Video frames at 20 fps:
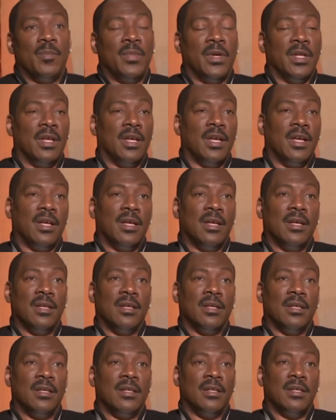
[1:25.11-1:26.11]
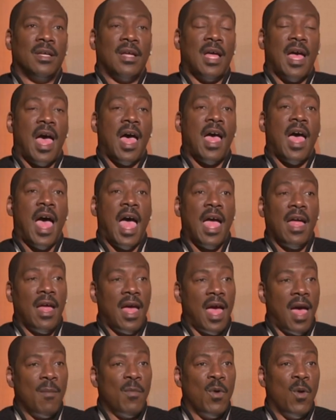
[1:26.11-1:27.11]
but uh, I,
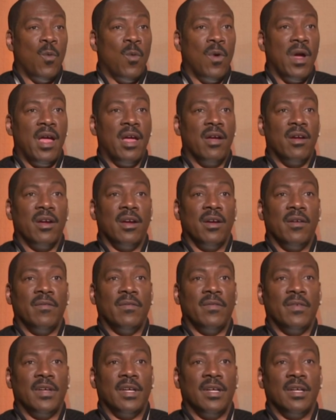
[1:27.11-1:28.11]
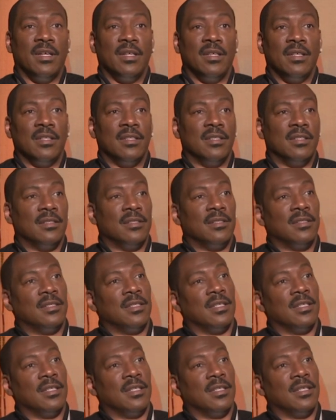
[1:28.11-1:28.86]
I am aware of uh,